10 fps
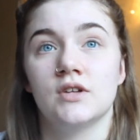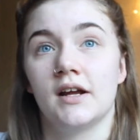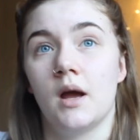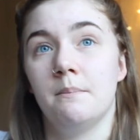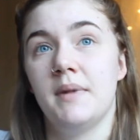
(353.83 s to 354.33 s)

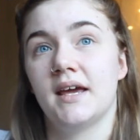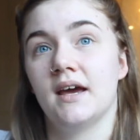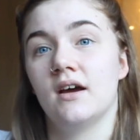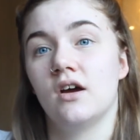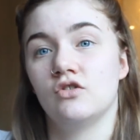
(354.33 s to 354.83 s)
like a
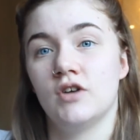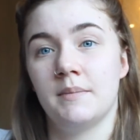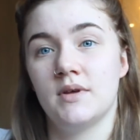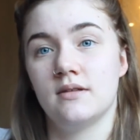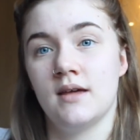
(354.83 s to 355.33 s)
picker, a
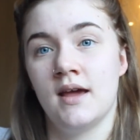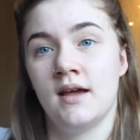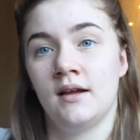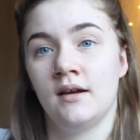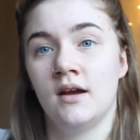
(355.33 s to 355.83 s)
grabber
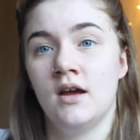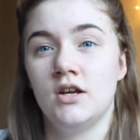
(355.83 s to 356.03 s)
thing.